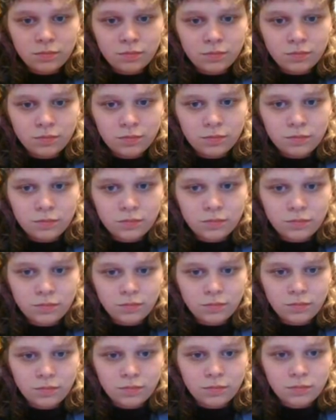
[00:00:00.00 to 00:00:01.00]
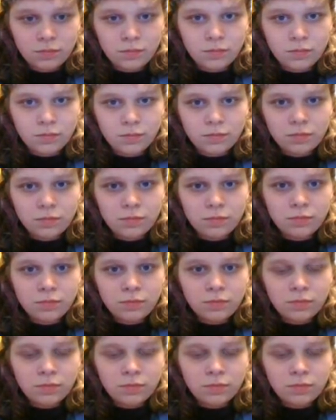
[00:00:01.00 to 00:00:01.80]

Nothing is said.